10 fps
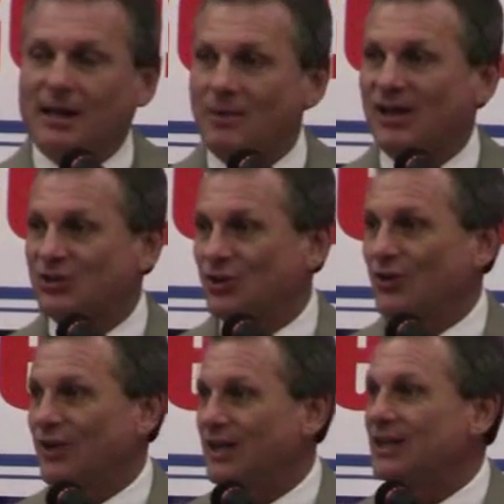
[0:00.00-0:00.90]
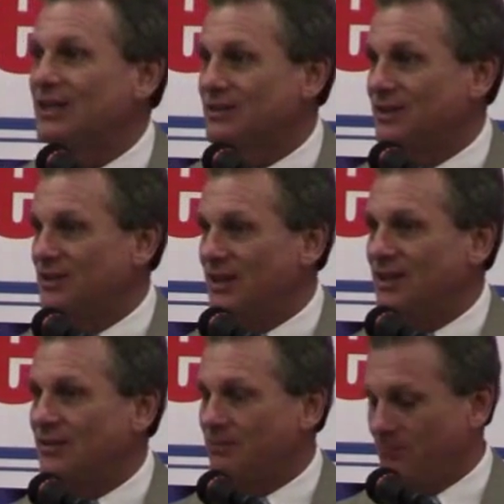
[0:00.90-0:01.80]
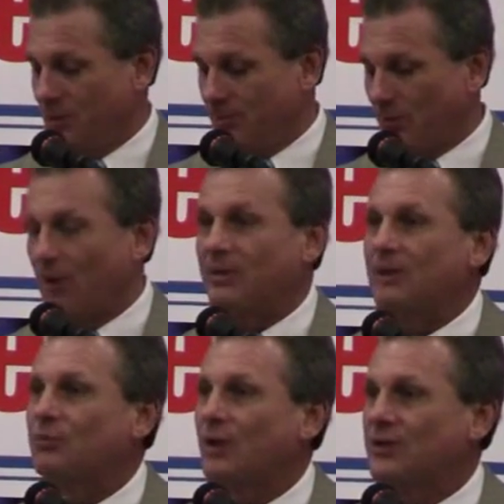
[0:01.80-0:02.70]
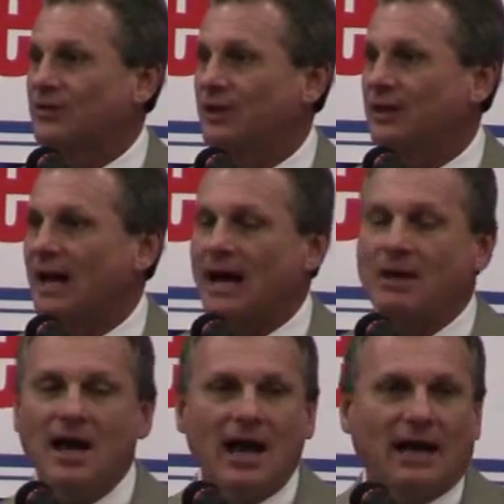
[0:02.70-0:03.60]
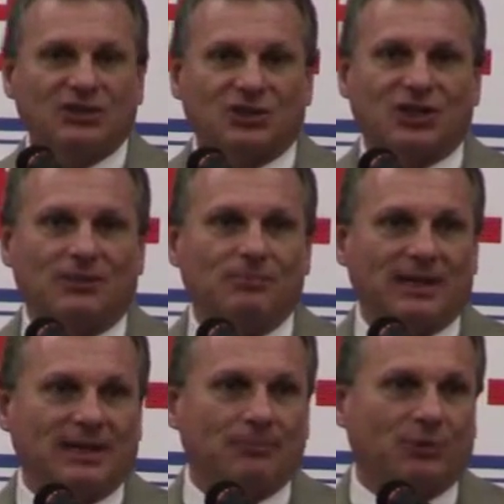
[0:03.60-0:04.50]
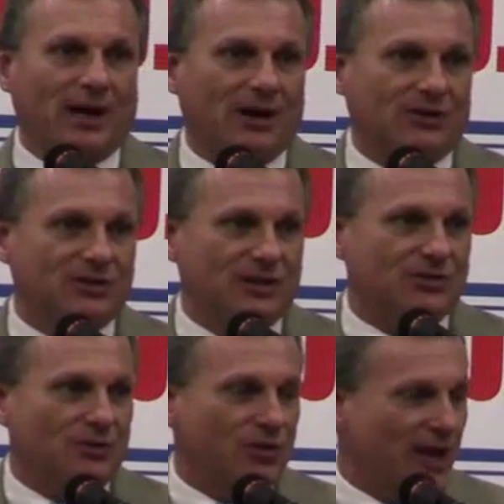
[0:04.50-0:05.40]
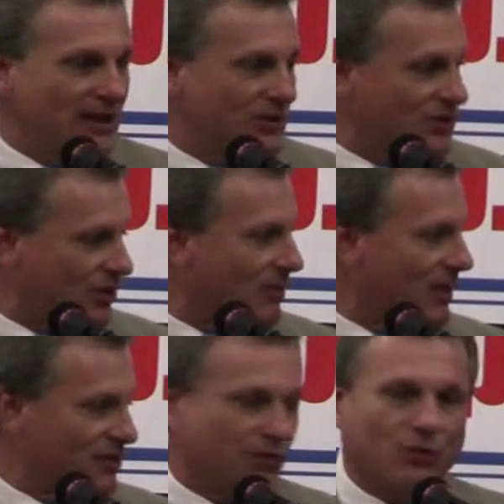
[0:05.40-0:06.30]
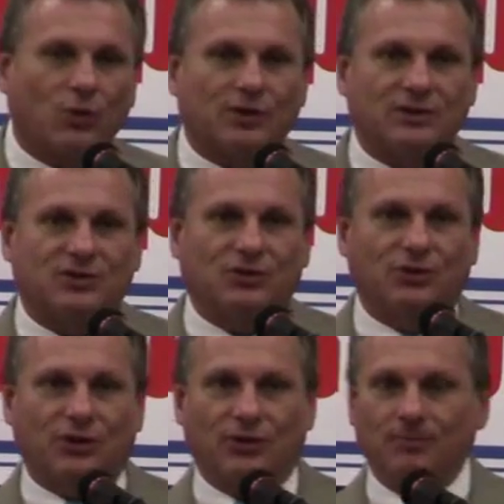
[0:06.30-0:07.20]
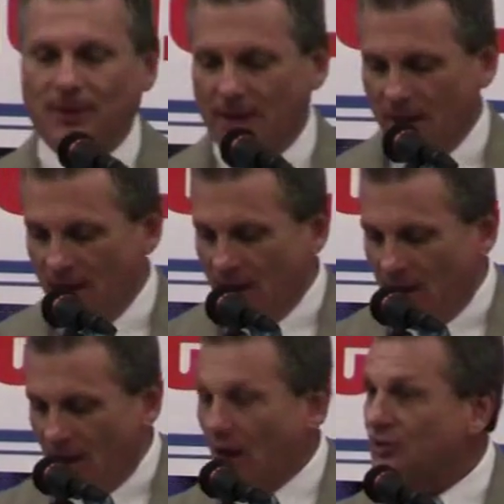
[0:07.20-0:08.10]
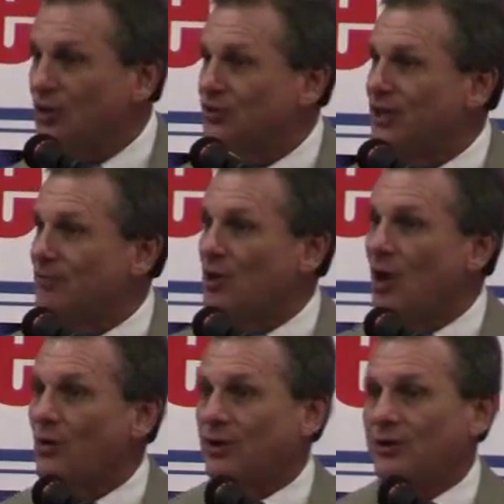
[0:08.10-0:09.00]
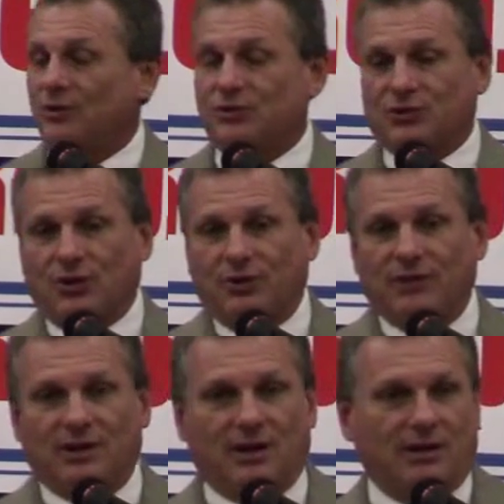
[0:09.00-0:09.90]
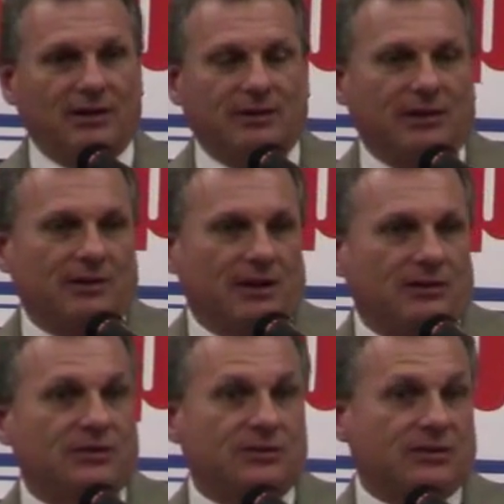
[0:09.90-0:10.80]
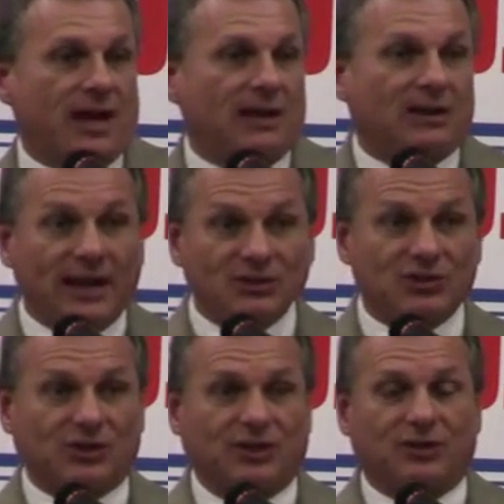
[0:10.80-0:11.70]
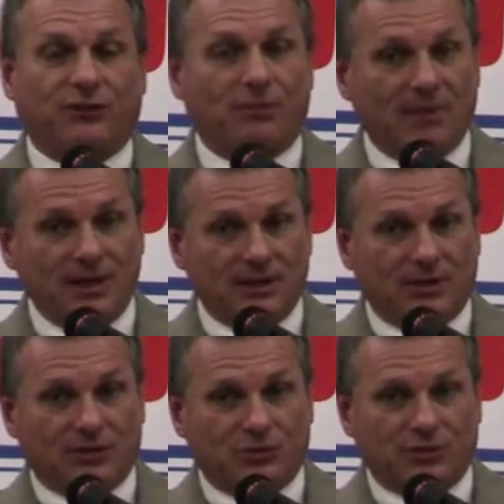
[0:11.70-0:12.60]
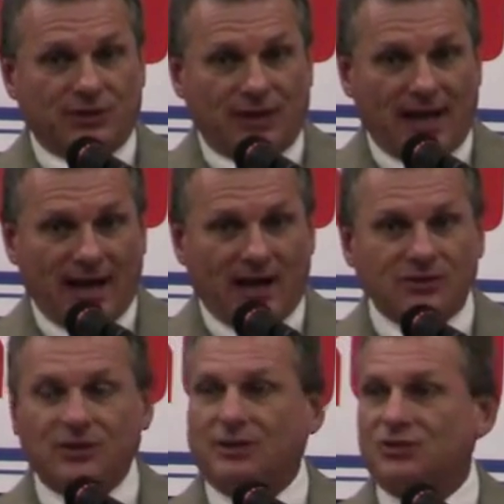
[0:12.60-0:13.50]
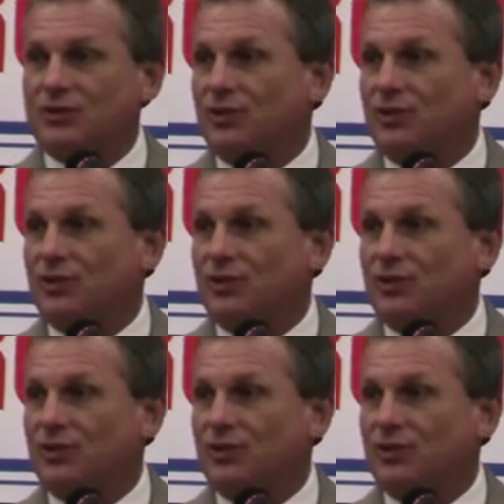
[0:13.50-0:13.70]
make sure that he is indeed the, permanent president. I, I just couldn't be any prouder, Cecil, and thank you so much for the work that you do. Also, Tim Golden, who served in, a, in the state legislature for many years, was in the House and then